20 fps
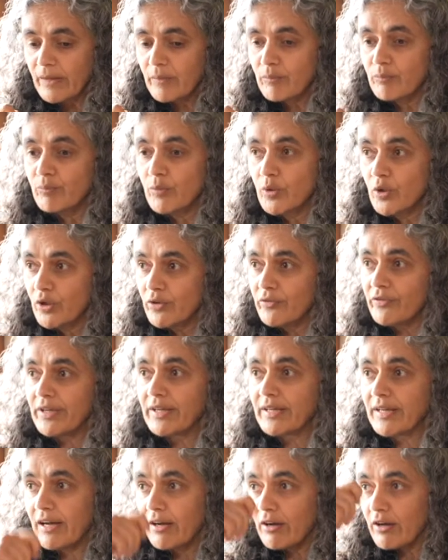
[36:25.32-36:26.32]

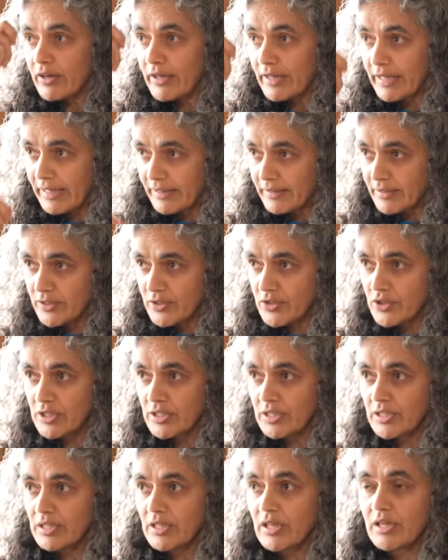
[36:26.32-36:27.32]
moving our
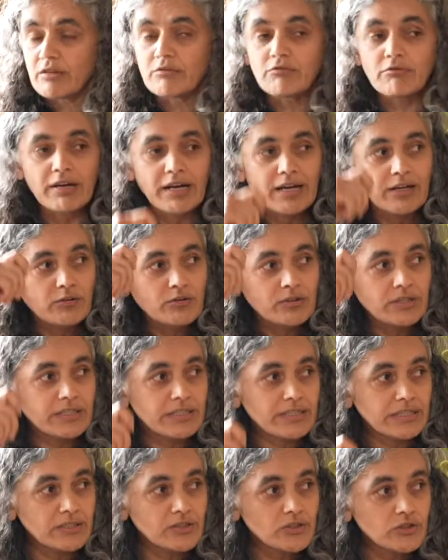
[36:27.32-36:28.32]
energy around
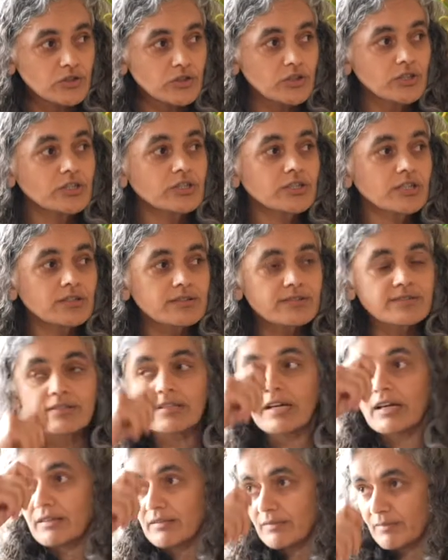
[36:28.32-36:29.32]
the internal
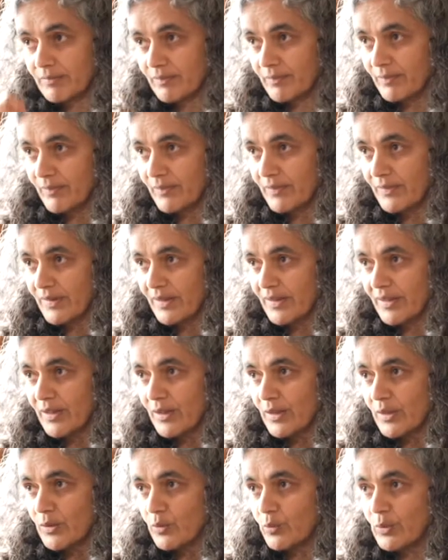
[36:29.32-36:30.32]
sun,
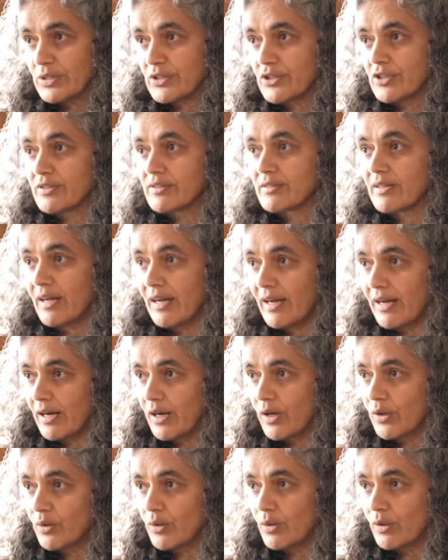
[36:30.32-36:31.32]
which is
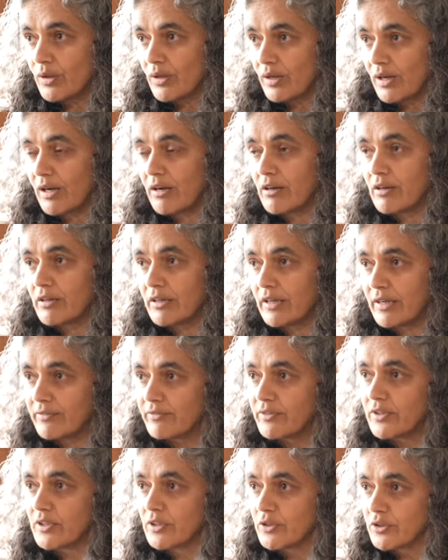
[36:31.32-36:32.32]
how our
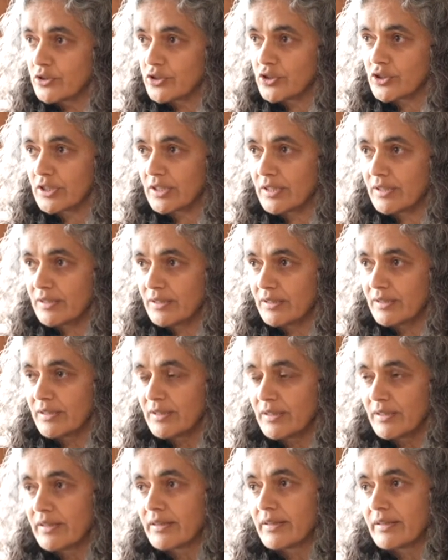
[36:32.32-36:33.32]
evolution
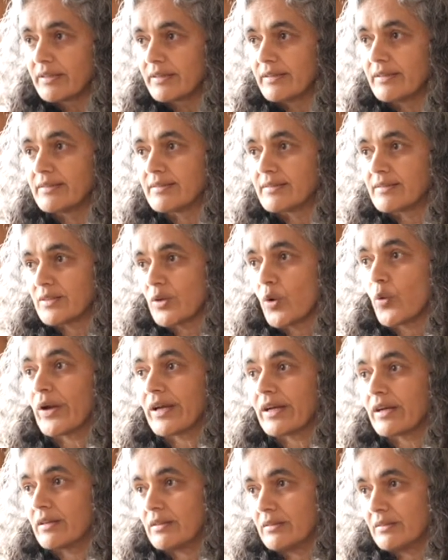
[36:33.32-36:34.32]
is
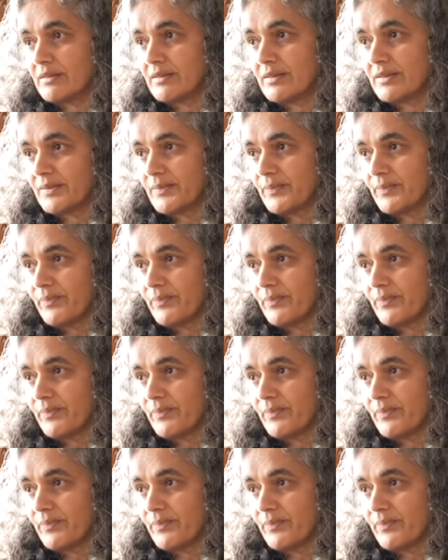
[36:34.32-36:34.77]
quickened.